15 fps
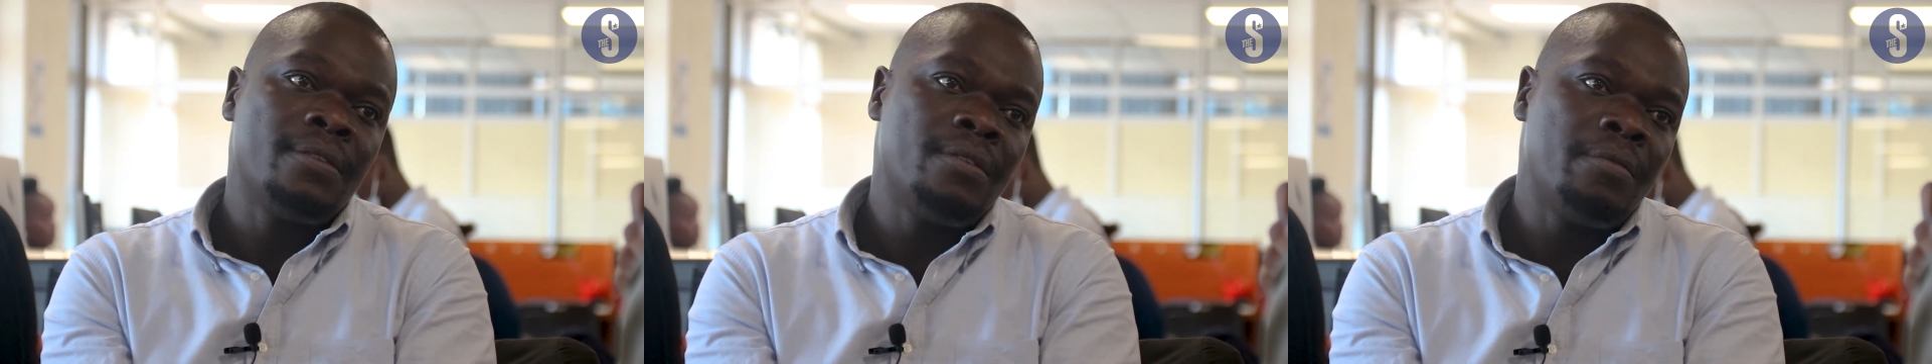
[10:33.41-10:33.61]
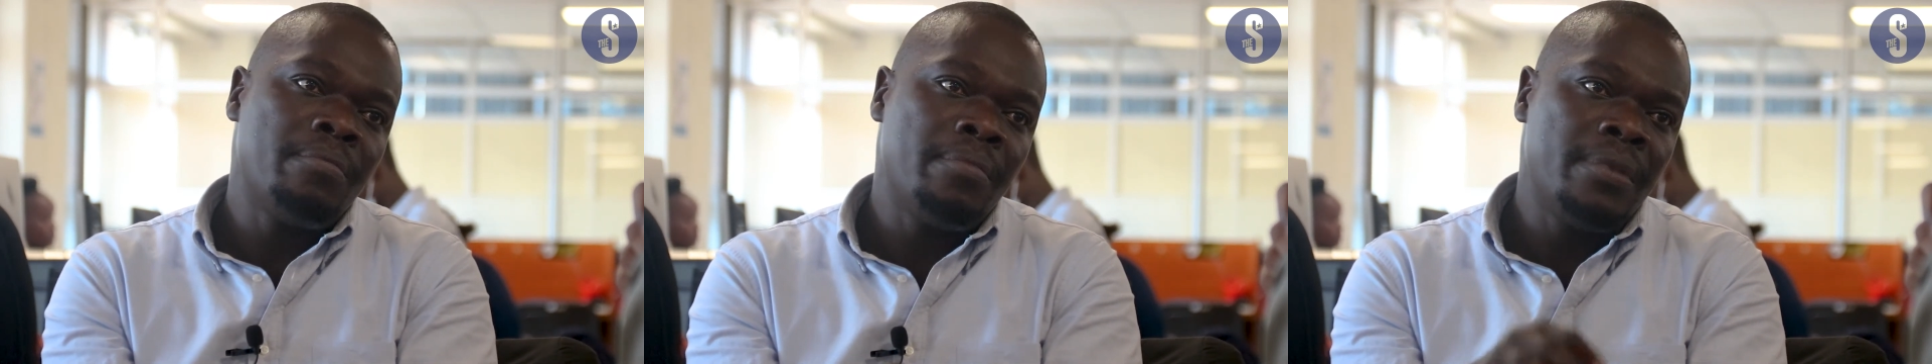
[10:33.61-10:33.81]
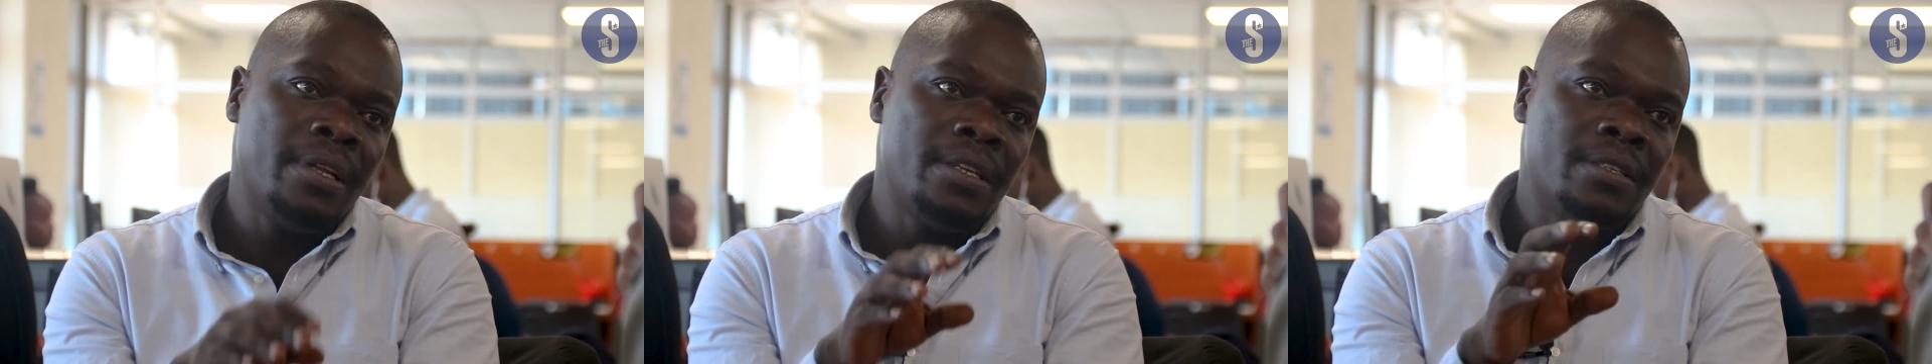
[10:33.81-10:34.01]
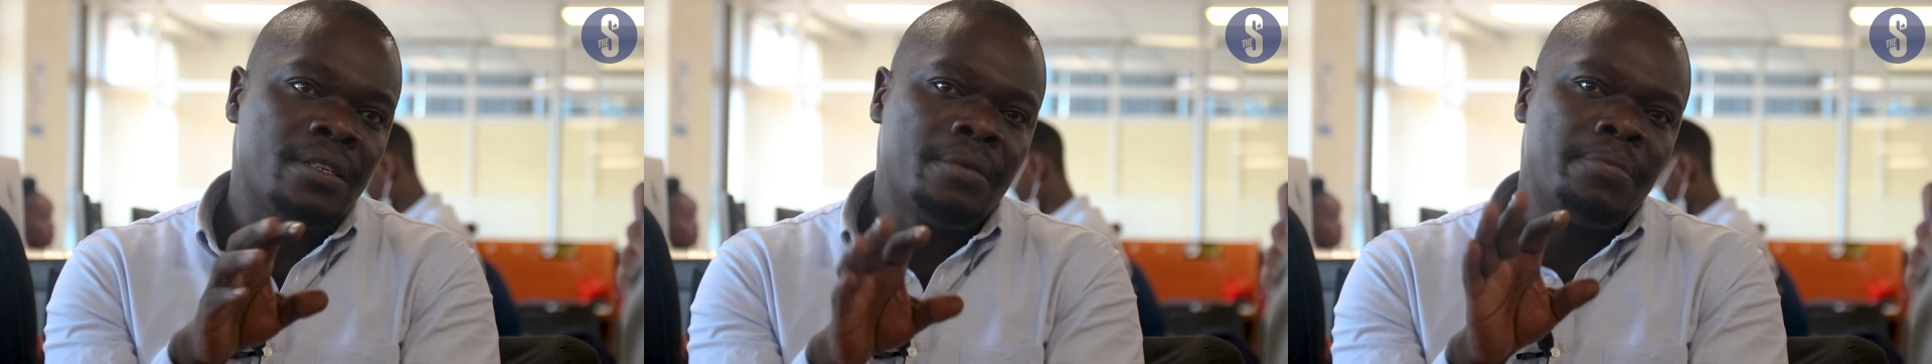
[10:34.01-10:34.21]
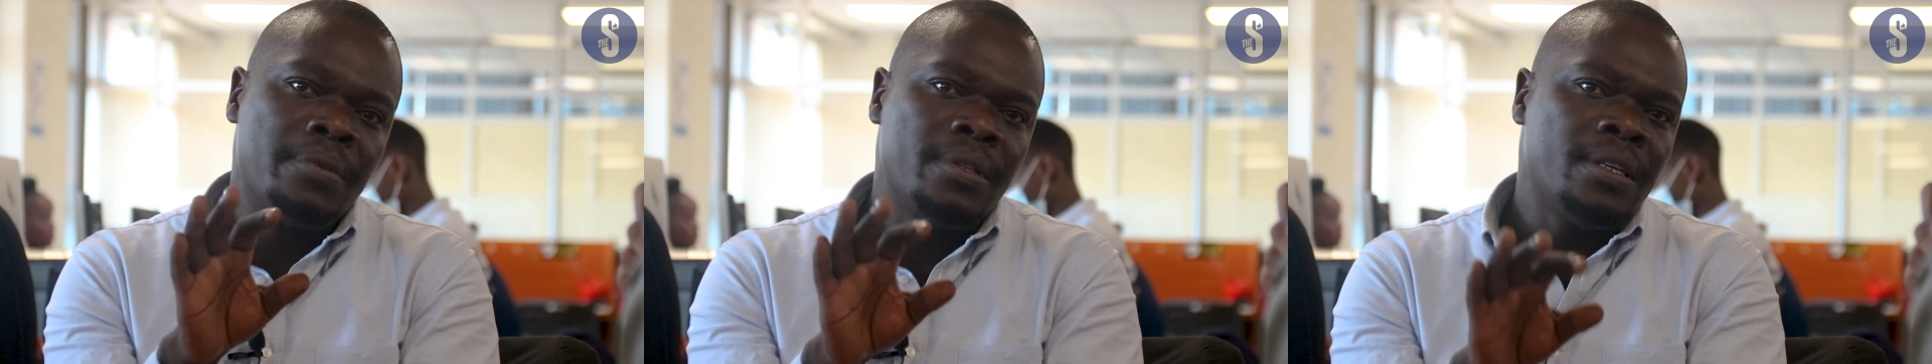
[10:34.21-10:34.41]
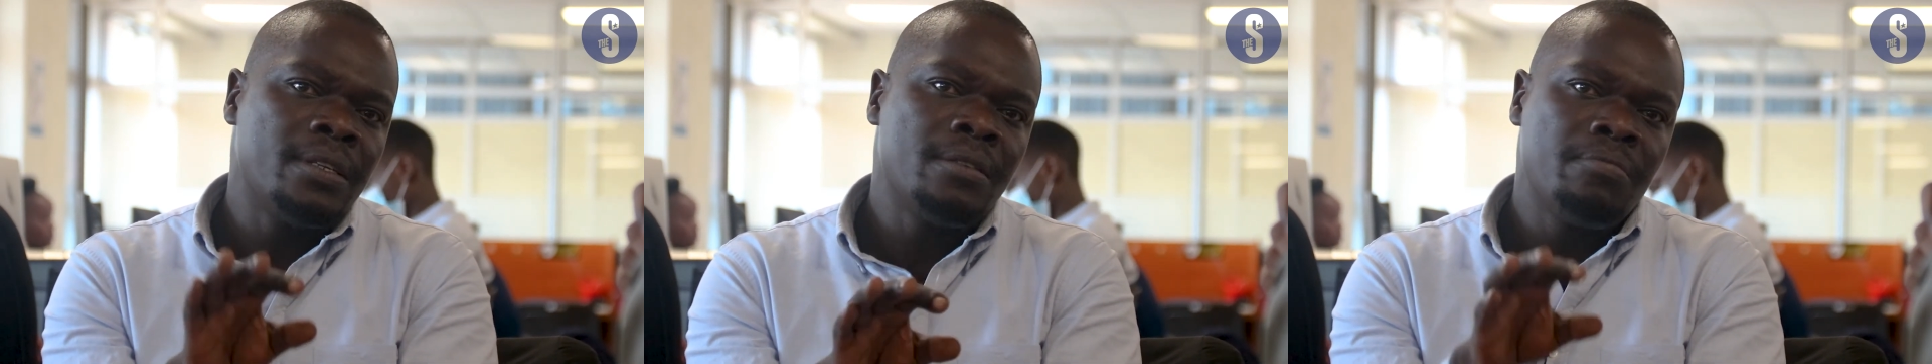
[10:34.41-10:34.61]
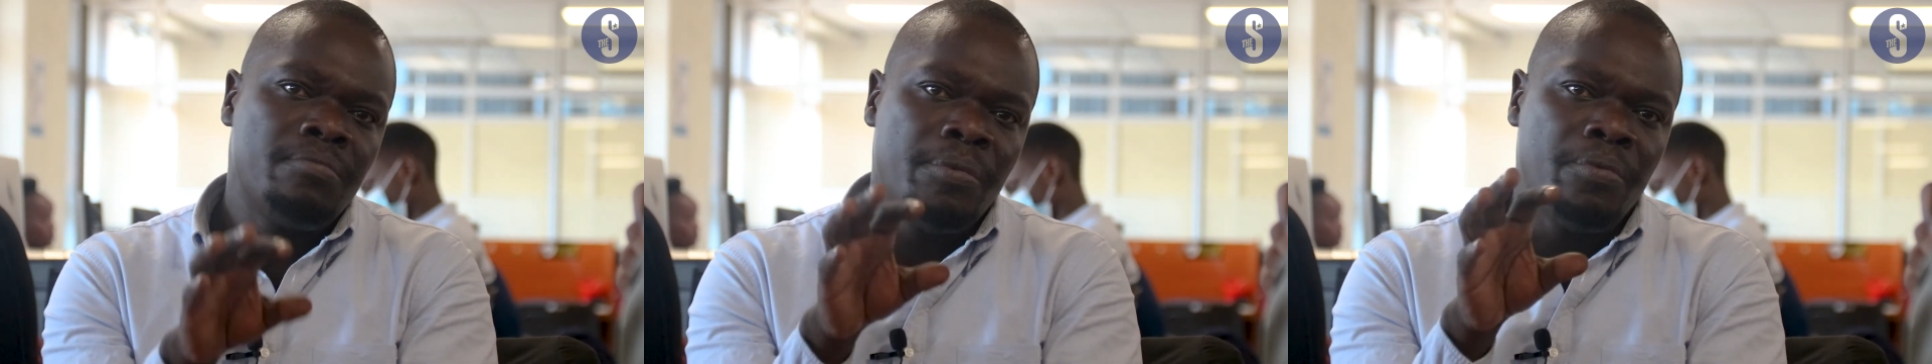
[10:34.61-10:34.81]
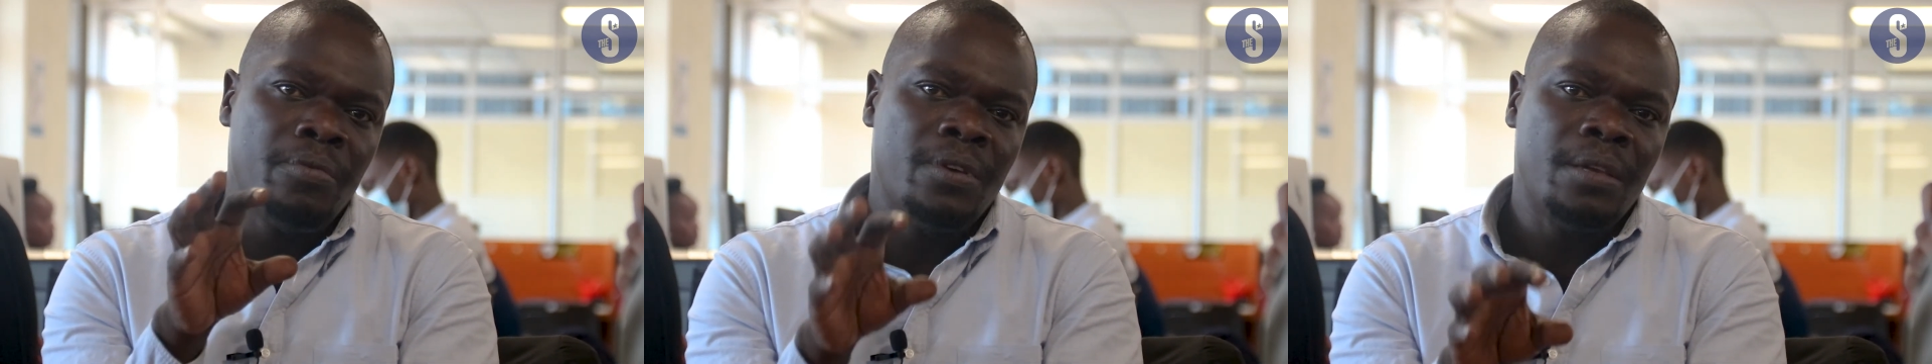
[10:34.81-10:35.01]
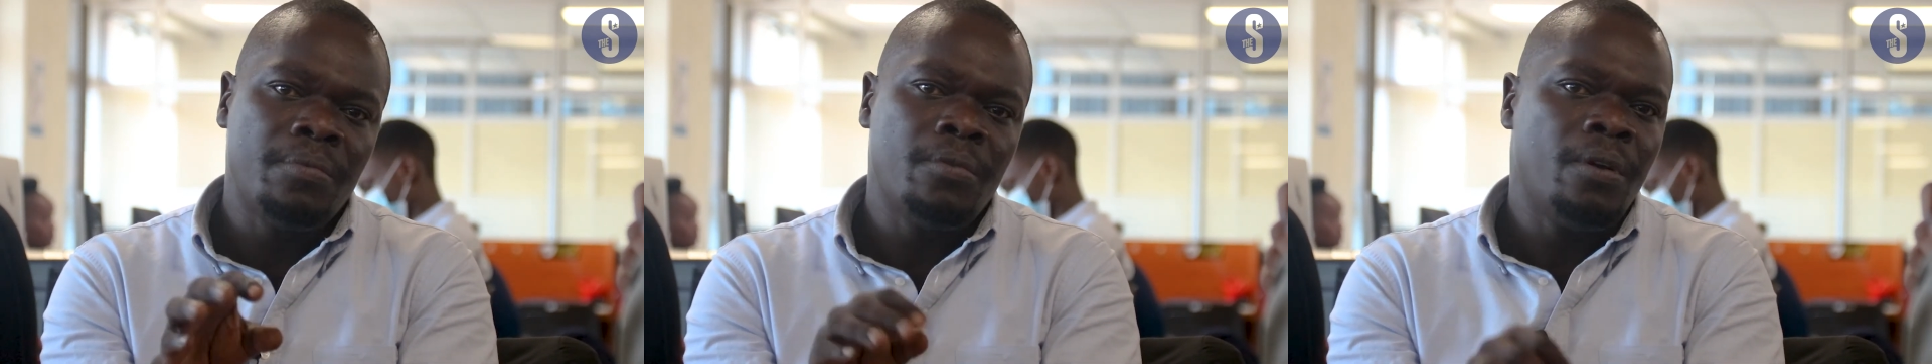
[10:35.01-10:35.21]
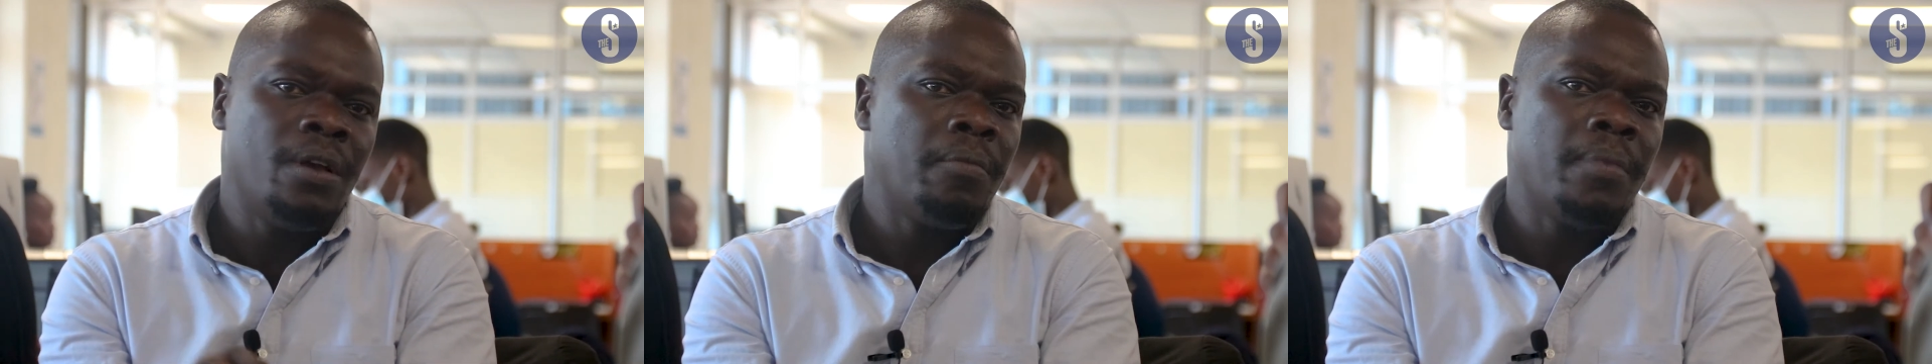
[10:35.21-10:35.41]
the traps that people
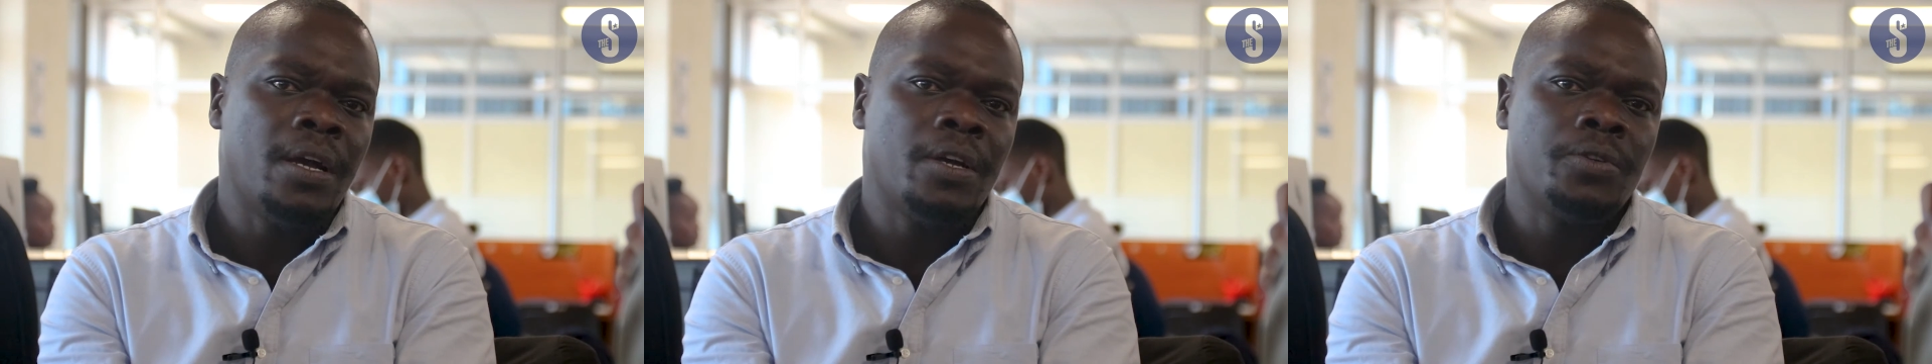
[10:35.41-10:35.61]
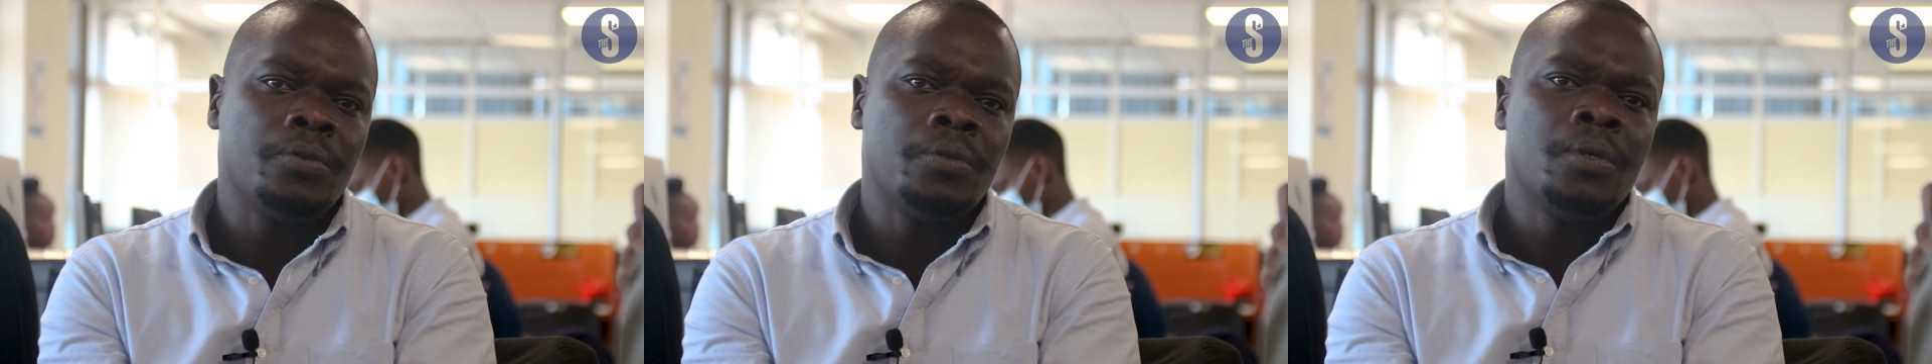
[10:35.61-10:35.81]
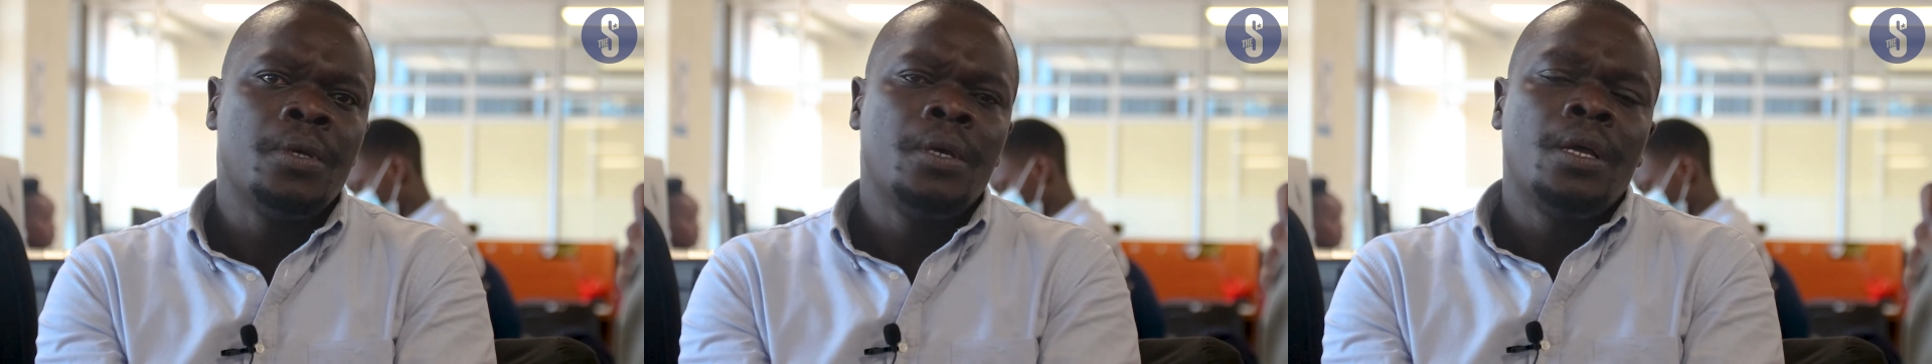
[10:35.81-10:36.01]
keep going back to.